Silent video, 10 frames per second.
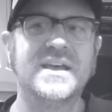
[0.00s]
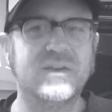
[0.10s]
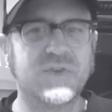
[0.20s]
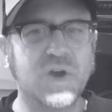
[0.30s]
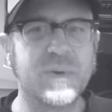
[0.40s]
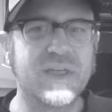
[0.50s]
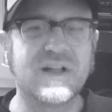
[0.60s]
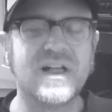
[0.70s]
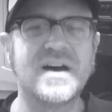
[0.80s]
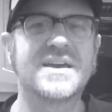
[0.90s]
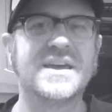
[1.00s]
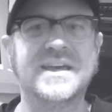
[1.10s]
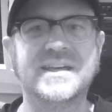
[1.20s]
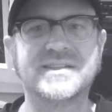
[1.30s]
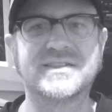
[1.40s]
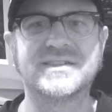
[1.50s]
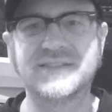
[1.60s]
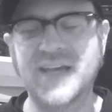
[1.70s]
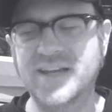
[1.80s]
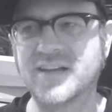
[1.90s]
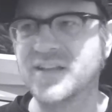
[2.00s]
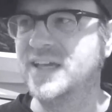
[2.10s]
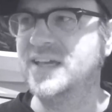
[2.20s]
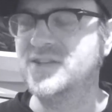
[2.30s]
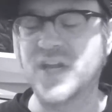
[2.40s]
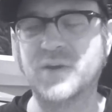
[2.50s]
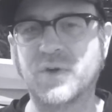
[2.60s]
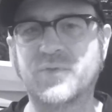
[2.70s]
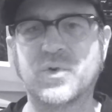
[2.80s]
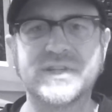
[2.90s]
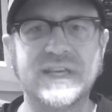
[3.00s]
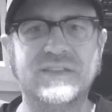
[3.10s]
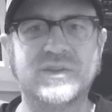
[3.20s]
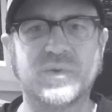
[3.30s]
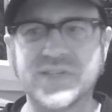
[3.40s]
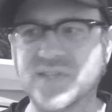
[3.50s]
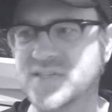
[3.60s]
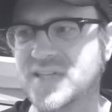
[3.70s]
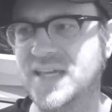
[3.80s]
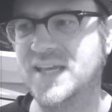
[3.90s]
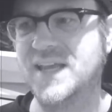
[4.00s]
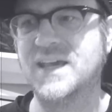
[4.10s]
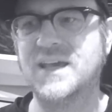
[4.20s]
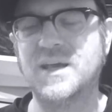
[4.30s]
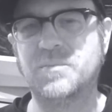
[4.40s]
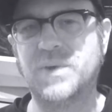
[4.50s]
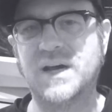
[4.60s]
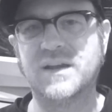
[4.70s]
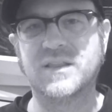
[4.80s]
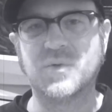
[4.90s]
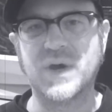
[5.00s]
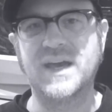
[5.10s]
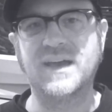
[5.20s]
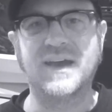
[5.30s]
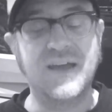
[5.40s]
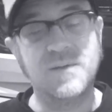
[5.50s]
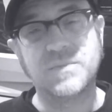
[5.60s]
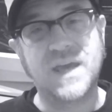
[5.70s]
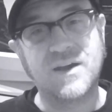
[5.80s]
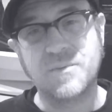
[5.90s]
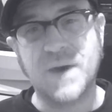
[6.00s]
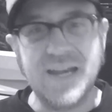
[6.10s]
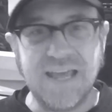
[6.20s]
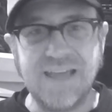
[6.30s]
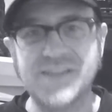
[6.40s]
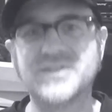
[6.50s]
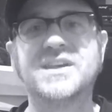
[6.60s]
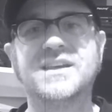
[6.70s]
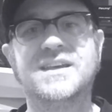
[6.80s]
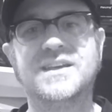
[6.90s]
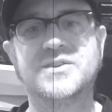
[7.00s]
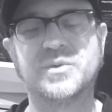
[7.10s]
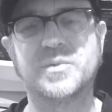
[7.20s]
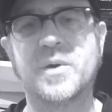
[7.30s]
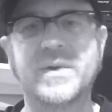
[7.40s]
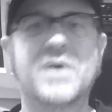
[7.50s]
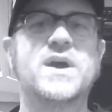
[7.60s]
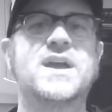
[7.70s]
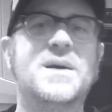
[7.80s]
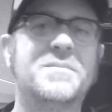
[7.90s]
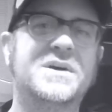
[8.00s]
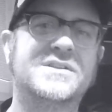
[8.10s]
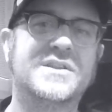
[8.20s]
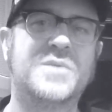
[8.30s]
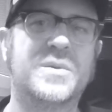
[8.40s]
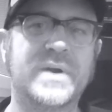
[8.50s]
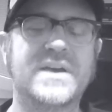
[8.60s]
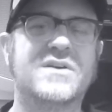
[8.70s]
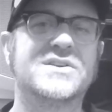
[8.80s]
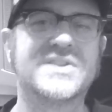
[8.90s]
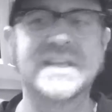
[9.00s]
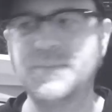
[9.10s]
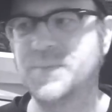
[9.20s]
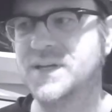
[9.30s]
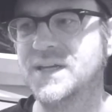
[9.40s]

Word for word: If you go by the clock, it's technically January fourteenth, twenty sixteen, but the way I am counting my days is from the moment I wake up to the moment I go to sleep,